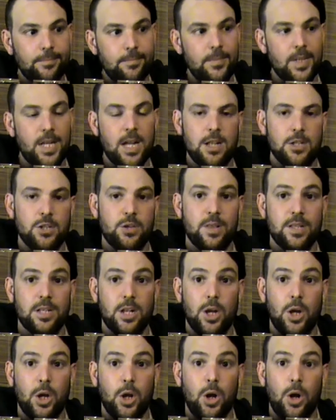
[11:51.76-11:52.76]
So there's a
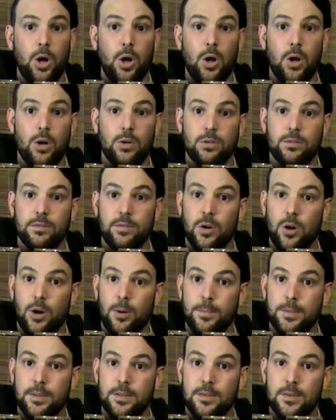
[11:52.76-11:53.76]
lot of
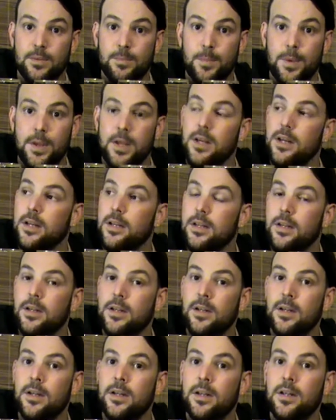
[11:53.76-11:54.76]
hops in this beer,
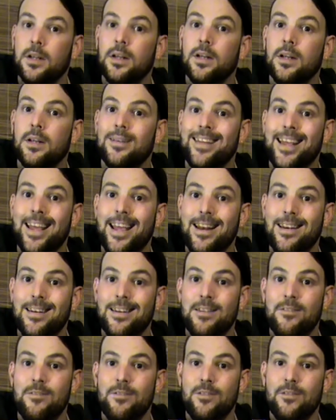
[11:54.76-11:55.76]
10
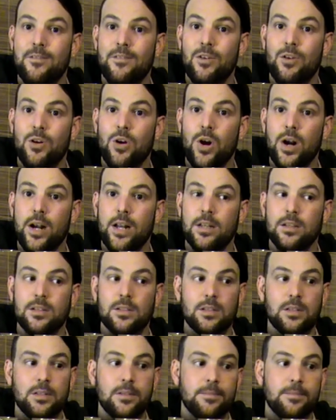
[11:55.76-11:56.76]
different varieties.